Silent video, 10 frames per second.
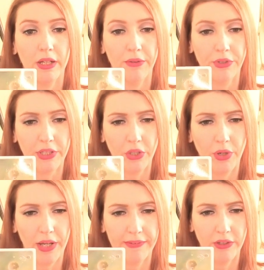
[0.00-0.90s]
I feel like you
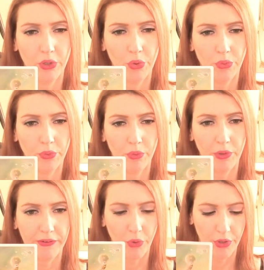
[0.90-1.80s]
guys know
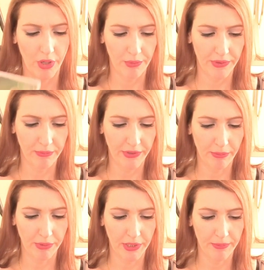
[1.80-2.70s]
what's going on with them
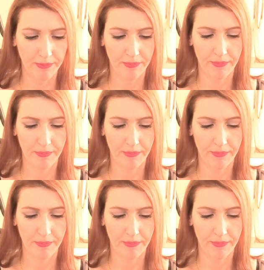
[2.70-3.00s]
deeply,